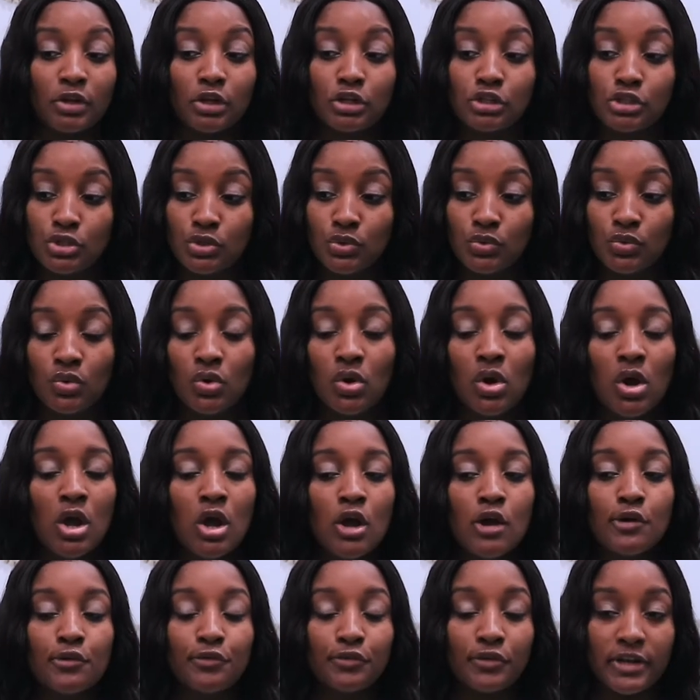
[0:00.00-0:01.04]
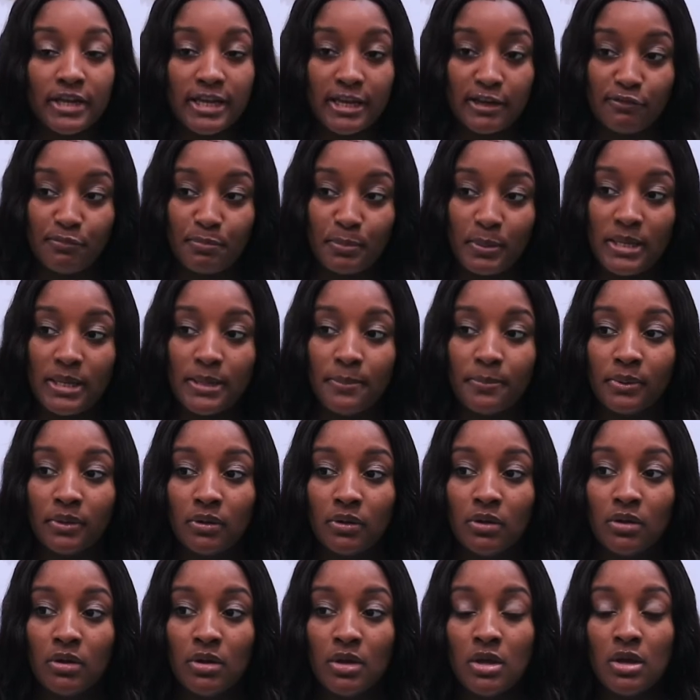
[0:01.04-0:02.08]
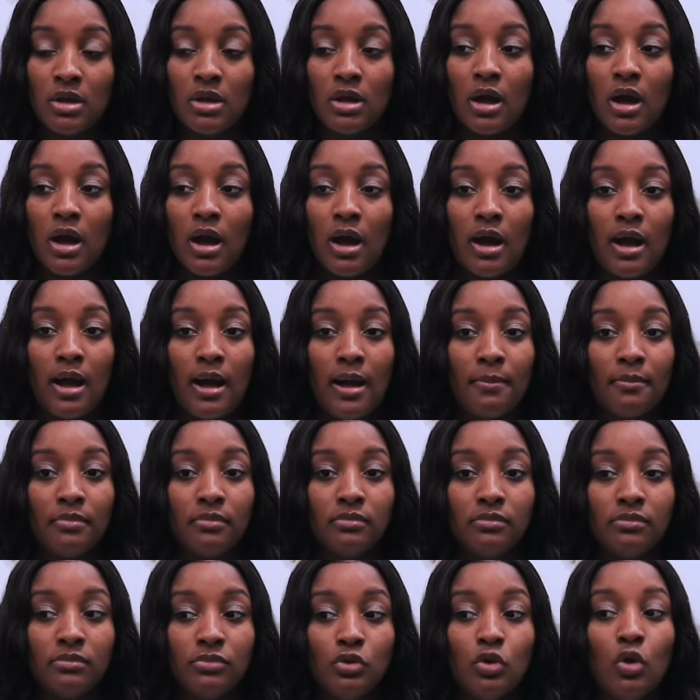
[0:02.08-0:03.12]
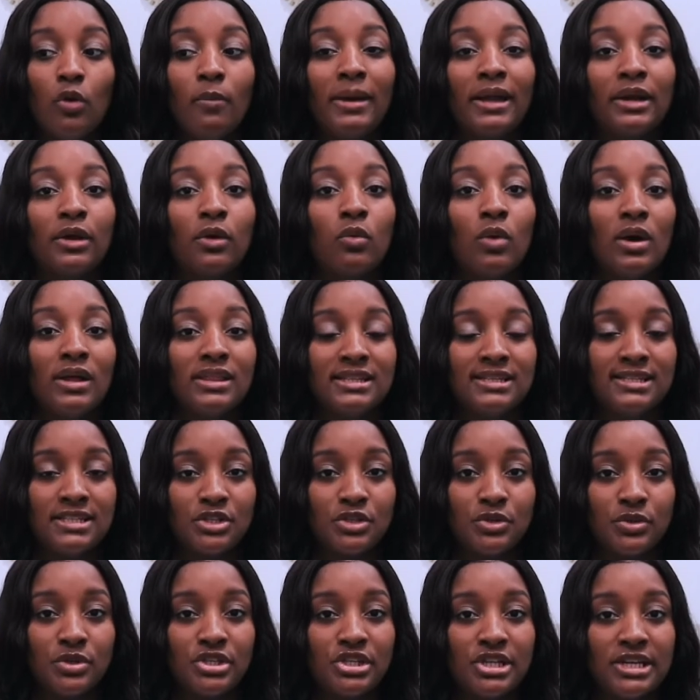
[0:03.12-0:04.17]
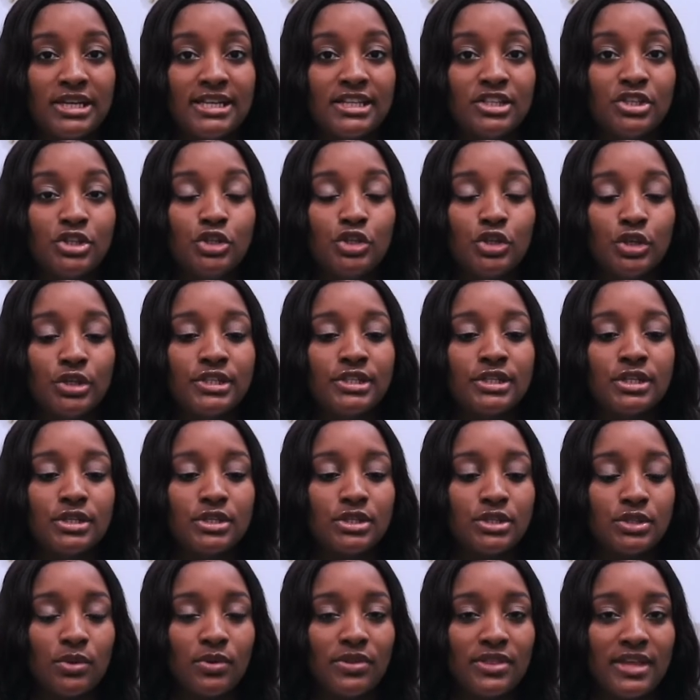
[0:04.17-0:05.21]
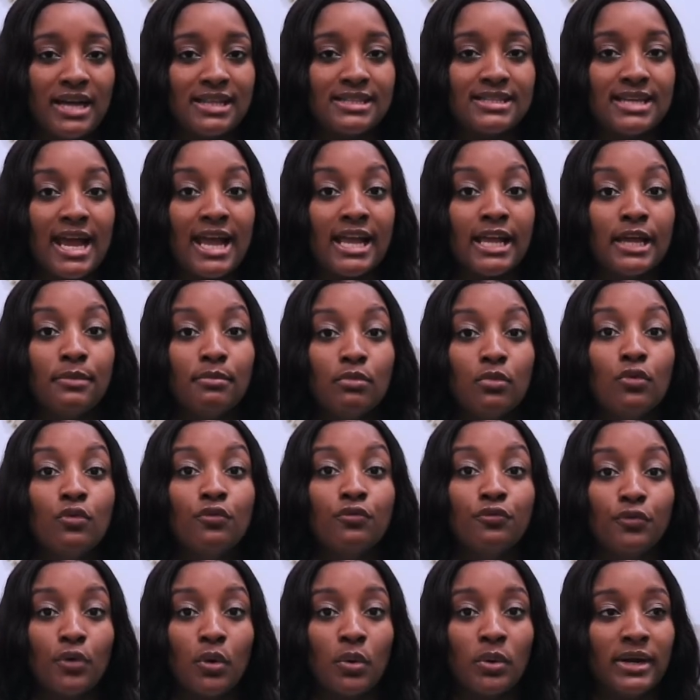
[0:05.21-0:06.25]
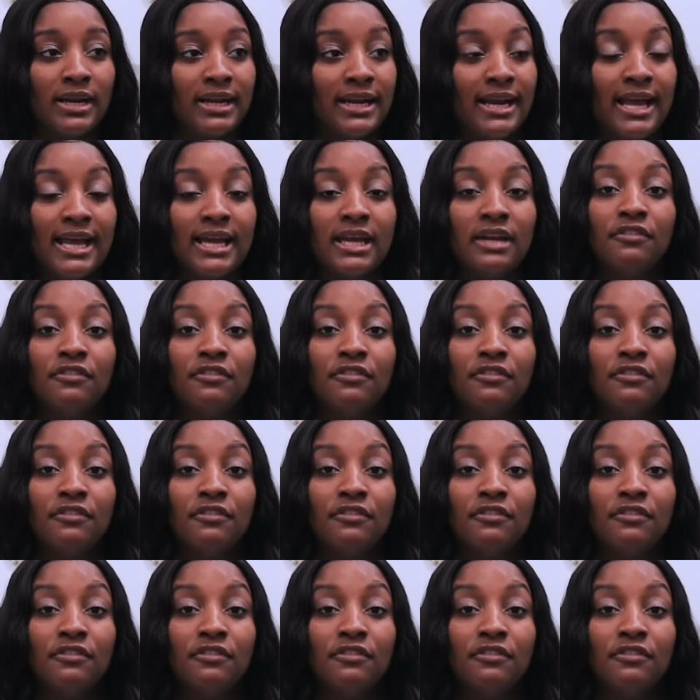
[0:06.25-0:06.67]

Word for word: to forgive people um, no matter what the situation is, just so that I can move forward and I can